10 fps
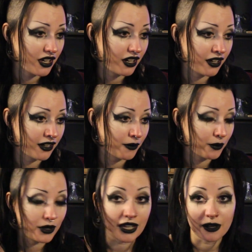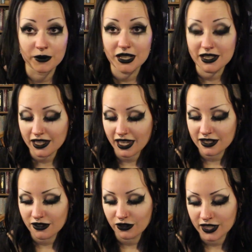But yeah, I'm knitting out
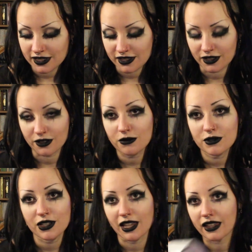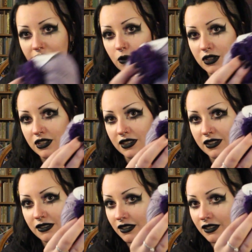of these two together, which is